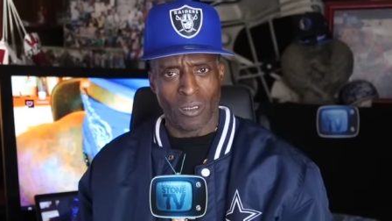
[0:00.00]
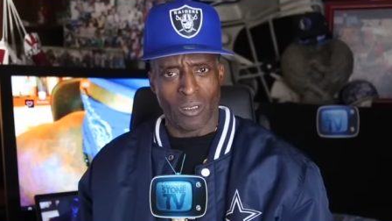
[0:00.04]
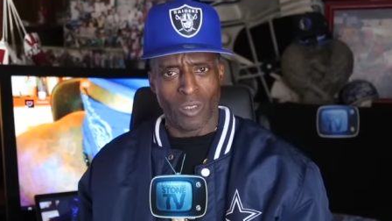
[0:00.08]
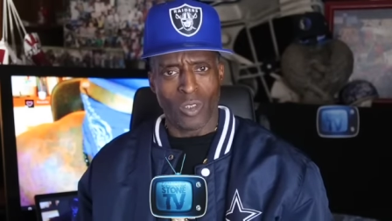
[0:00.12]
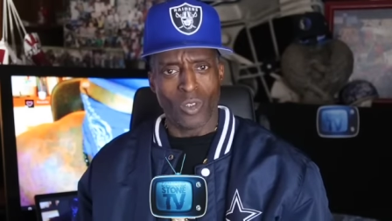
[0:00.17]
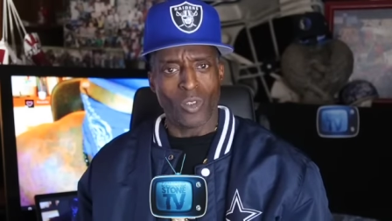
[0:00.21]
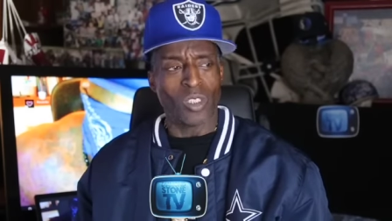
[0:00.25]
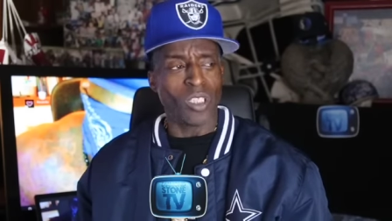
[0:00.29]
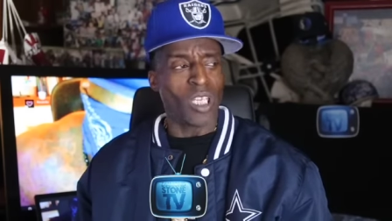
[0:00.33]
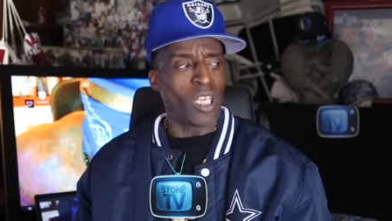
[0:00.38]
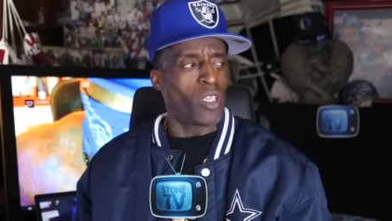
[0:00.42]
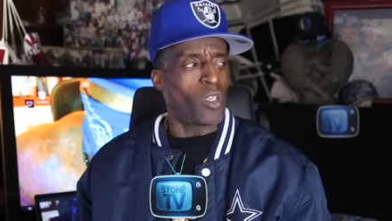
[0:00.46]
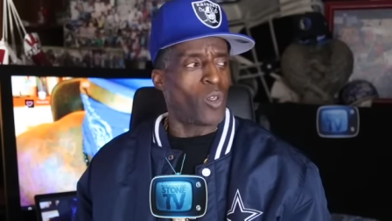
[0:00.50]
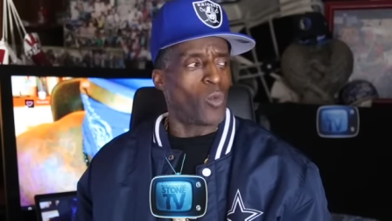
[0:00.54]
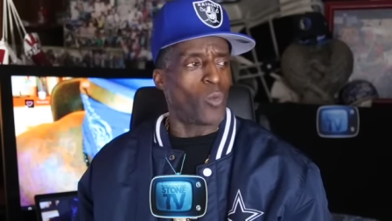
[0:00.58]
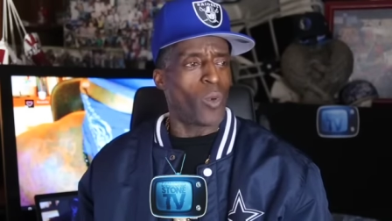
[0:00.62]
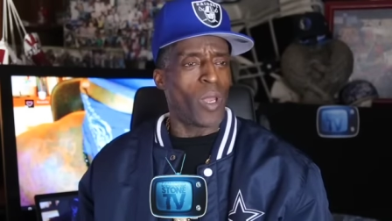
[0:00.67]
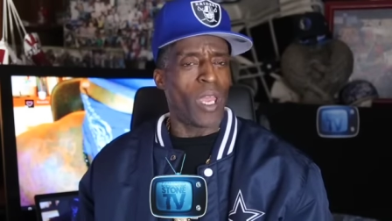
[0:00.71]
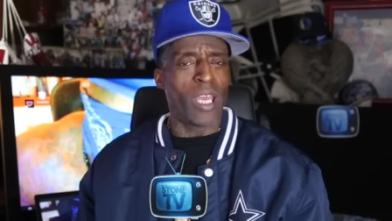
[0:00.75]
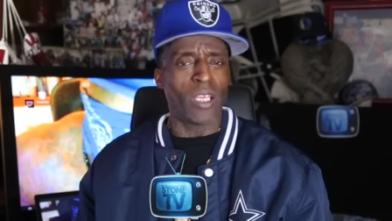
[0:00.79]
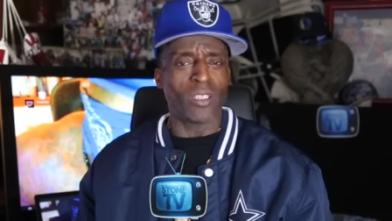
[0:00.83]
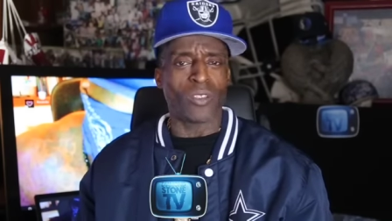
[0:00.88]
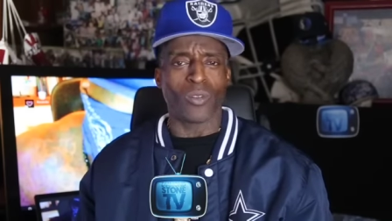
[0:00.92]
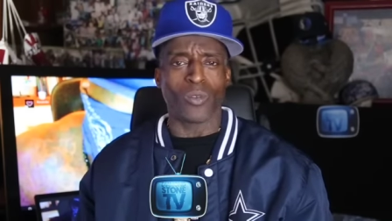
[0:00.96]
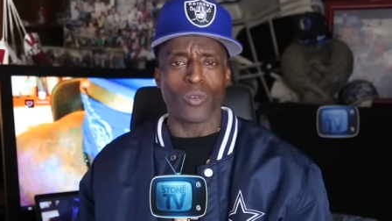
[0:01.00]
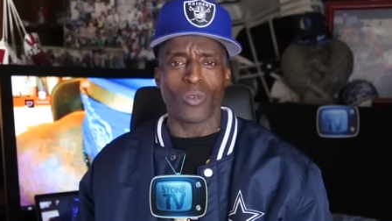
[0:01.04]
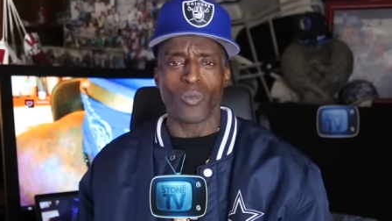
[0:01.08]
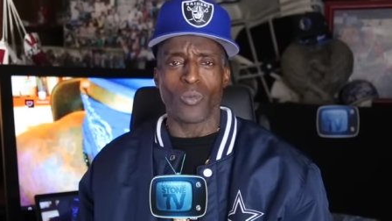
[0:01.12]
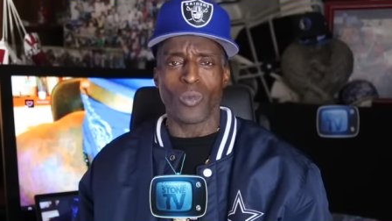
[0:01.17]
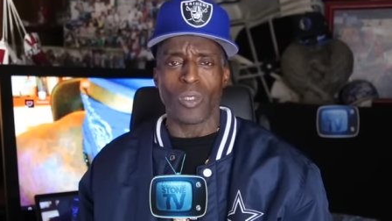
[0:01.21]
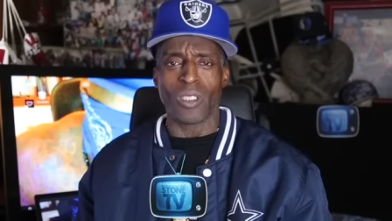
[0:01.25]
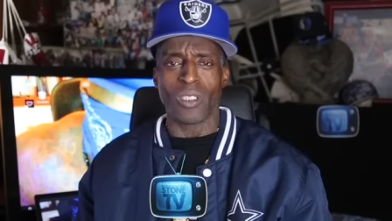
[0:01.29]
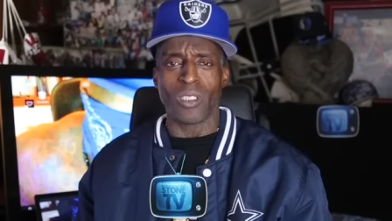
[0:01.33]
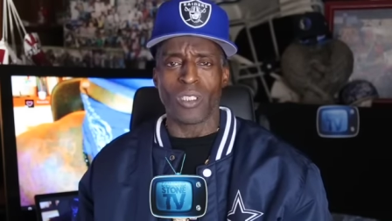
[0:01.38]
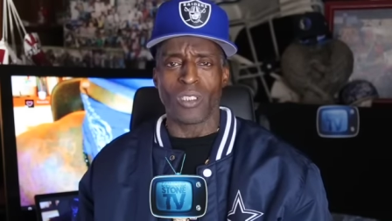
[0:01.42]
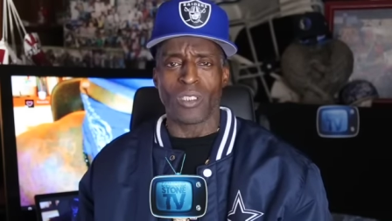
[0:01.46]
You said you ran through the
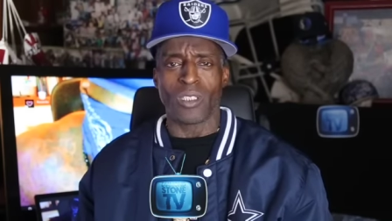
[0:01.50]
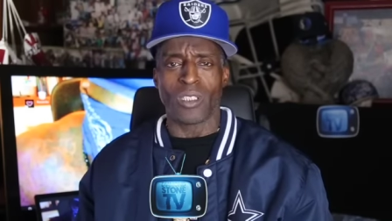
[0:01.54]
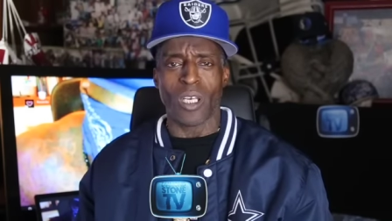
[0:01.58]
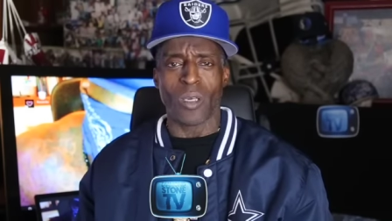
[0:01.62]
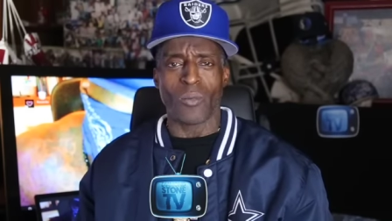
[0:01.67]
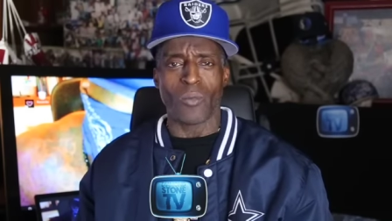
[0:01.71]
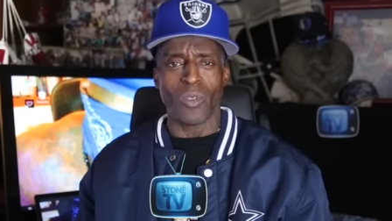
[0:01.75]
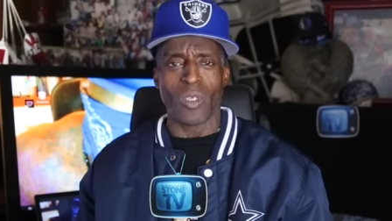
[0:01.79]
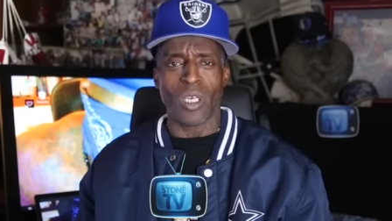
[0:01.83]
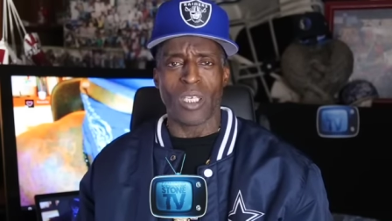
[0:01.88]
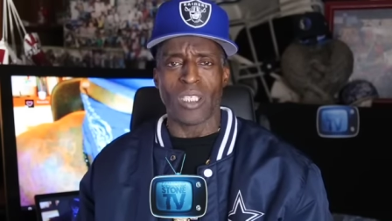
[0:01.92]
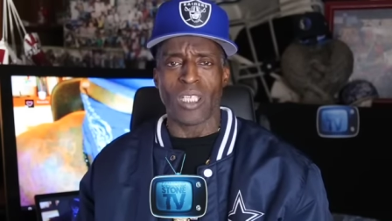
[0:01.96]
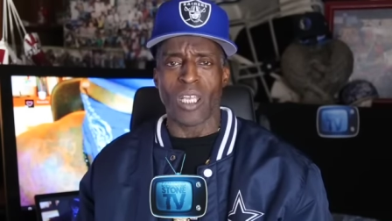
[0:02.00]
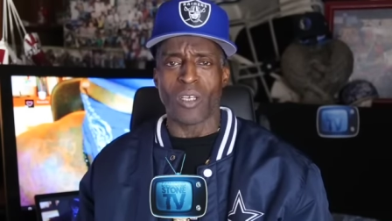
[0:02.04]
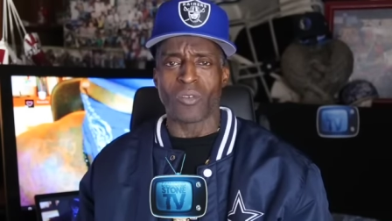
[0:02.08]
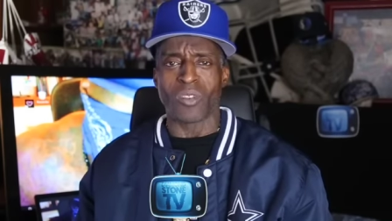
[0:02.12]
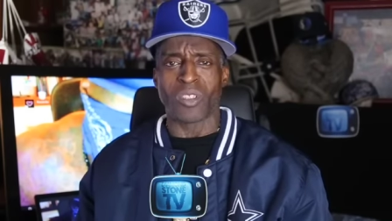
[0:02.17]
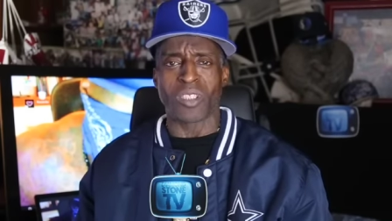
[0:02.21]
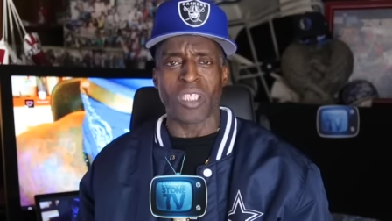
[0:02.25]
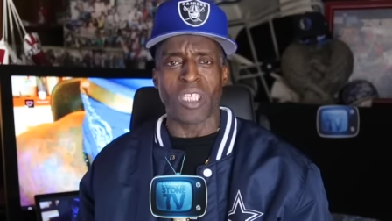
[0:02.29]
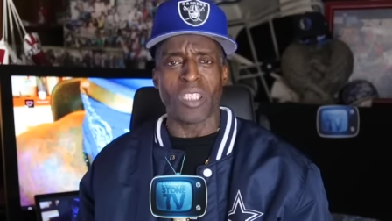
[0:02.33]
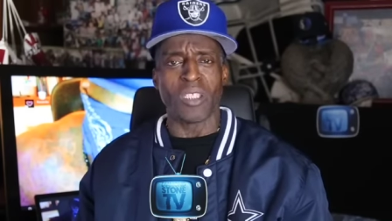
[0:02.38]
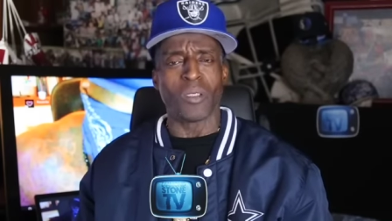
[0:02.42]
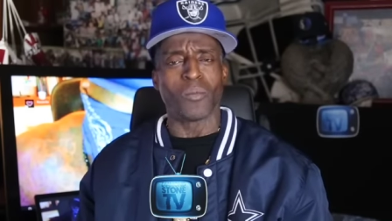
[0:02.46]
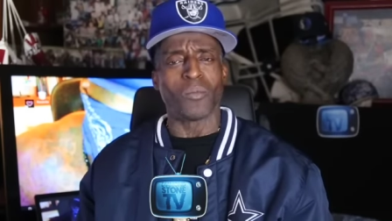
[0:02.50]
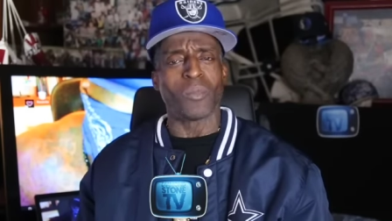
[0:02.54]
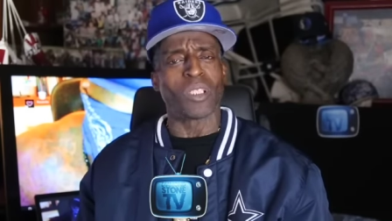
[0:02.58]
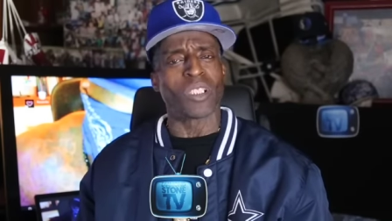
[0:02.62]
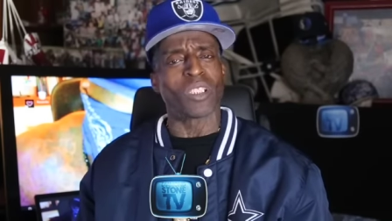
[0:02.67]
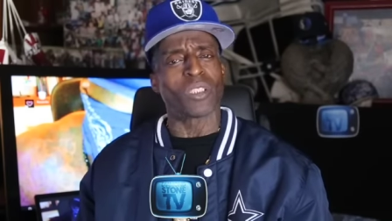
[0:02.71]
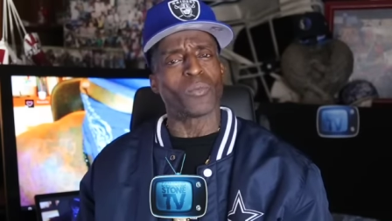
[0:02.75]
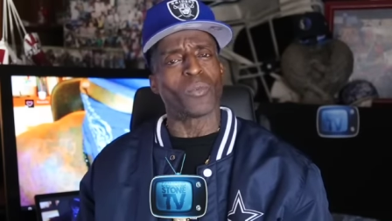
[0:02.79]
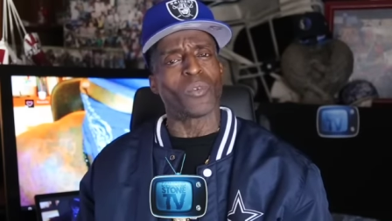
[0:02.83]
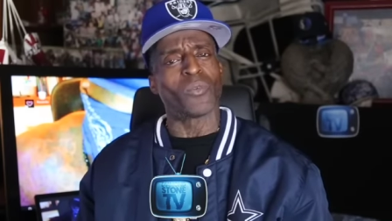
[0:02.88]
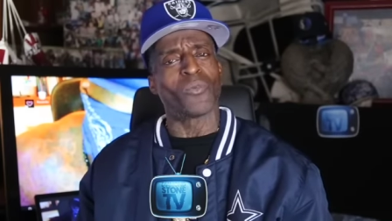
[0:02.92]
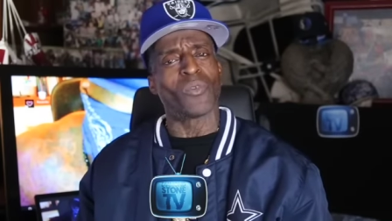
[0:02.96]
window and jumped. You ain't never seen them
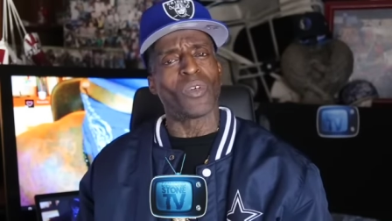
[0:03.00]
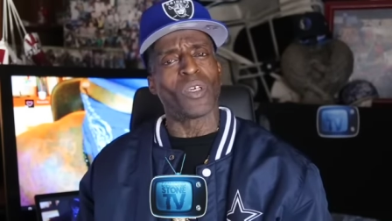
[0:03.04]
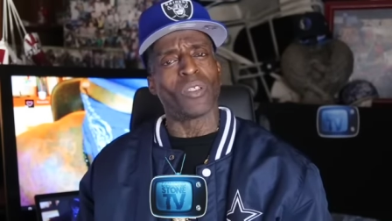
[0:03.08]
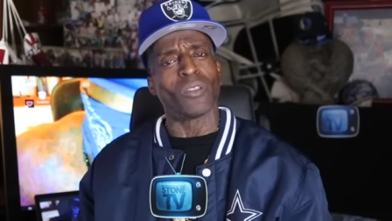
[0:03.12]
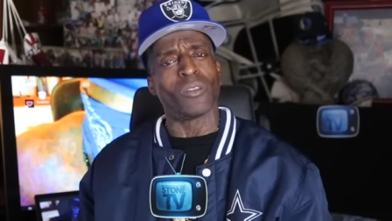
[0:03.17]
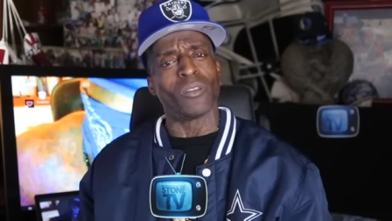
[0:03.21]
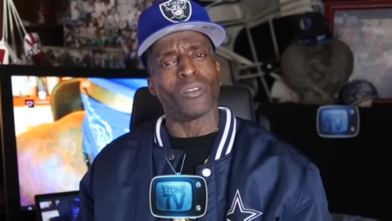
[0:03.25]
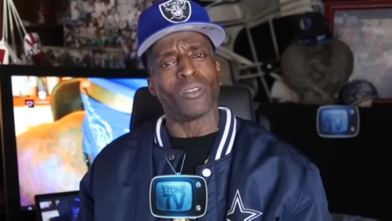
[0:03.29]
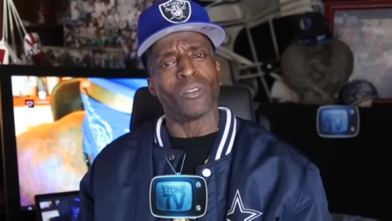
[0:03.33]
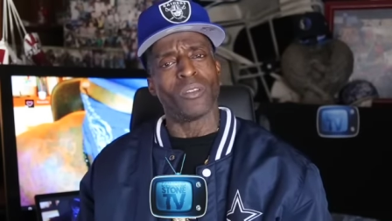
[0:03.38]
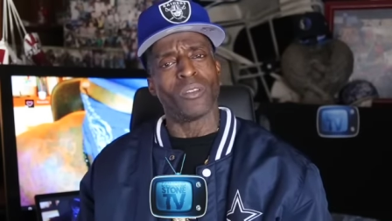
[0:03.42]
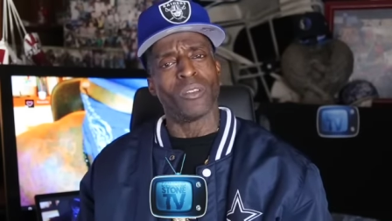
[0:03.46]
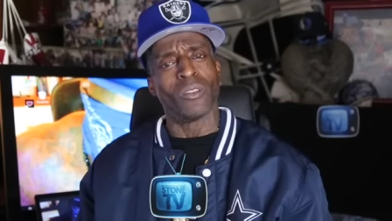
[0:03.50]
niggas before.